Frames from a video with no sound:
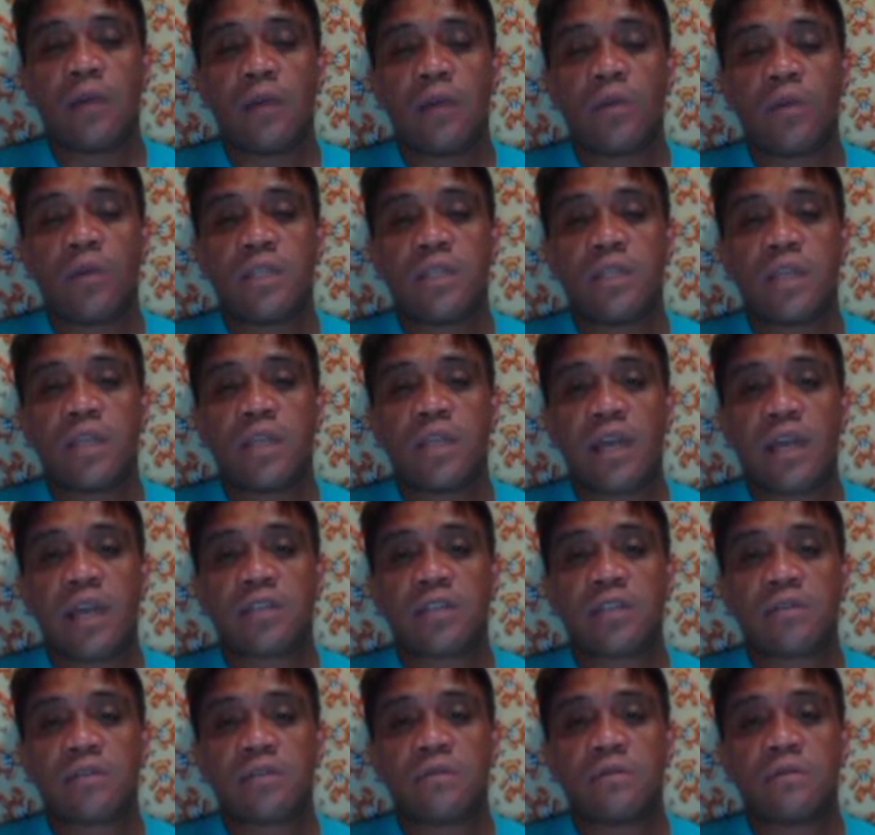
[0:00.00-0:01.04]
quantity
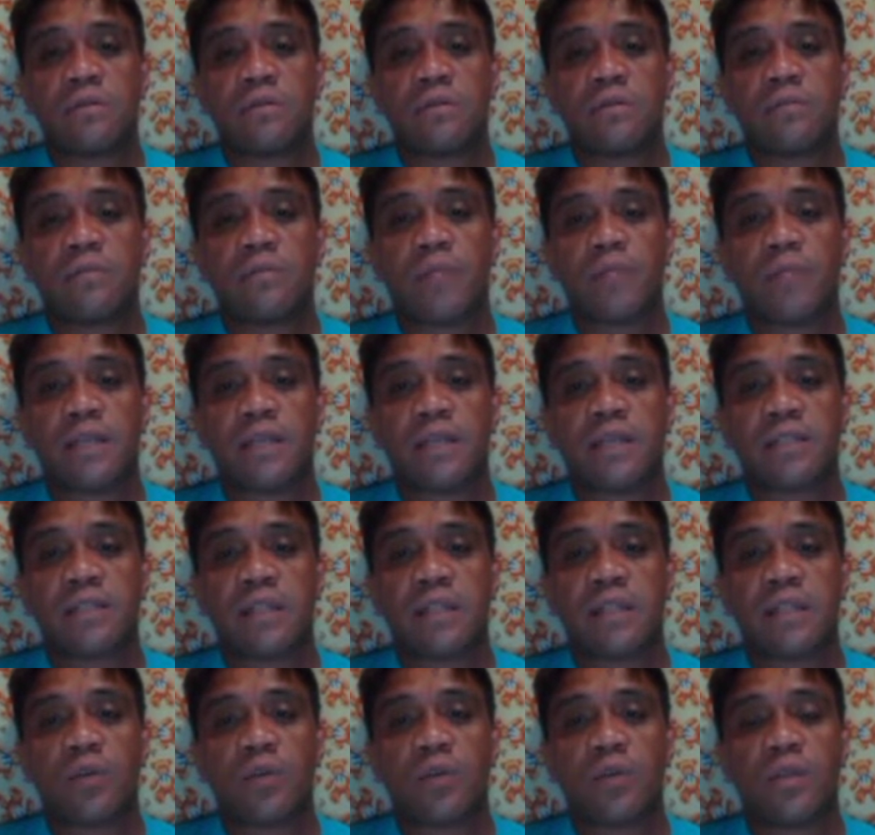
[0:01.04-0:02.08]
x plus
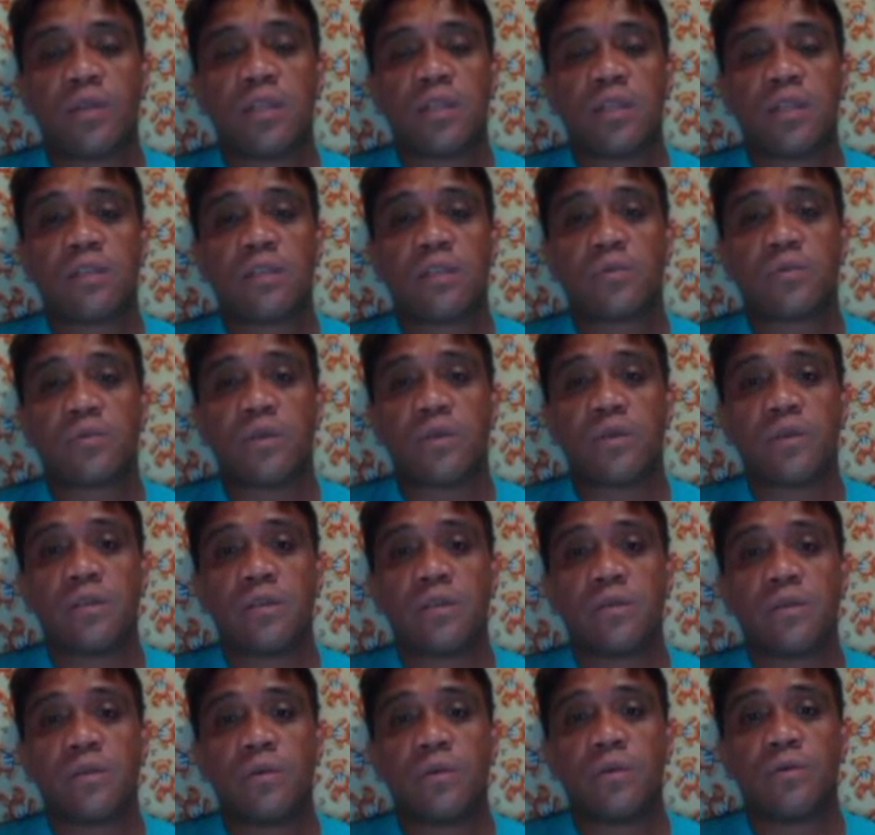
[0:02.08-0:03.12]
3 quantity squared is
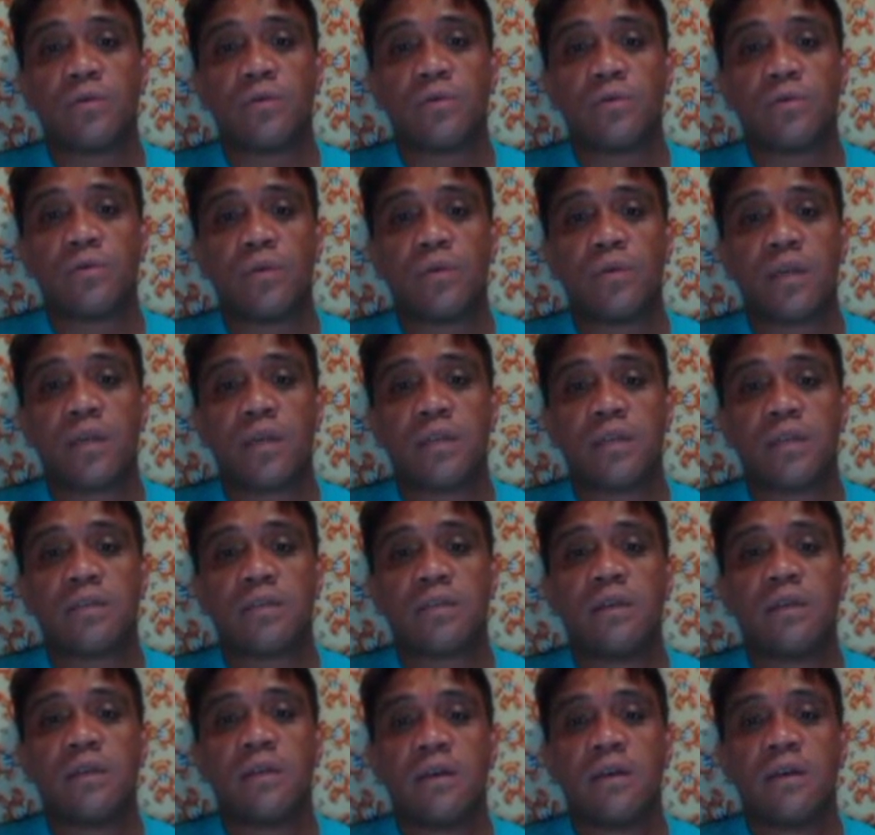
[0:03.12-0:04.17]
equal to 2
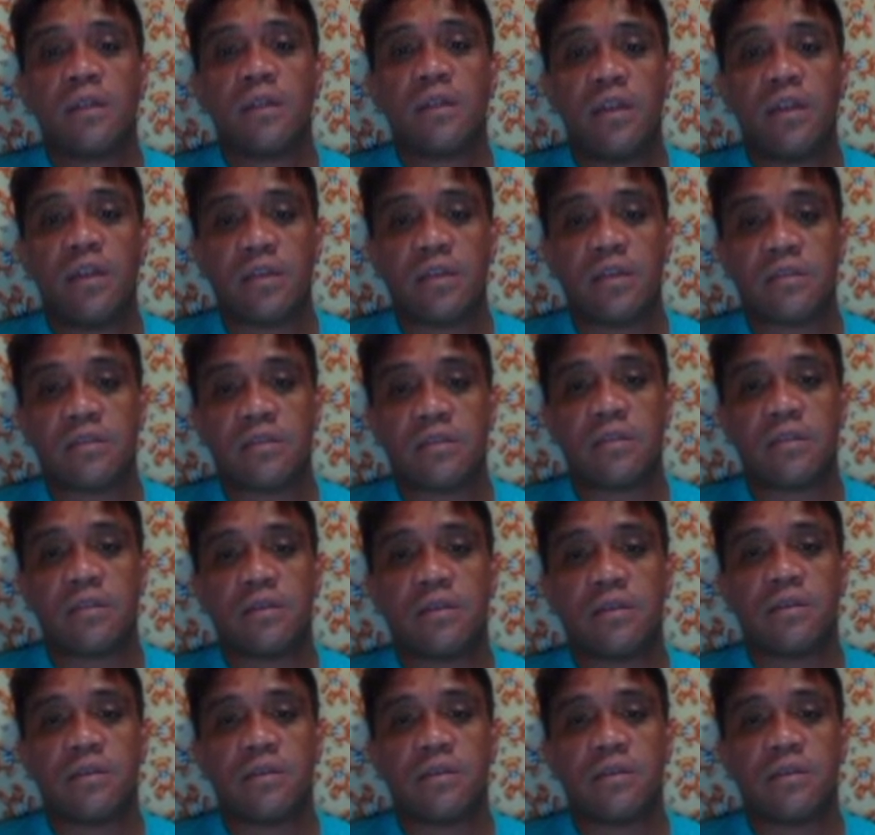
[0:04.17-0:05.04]
is this.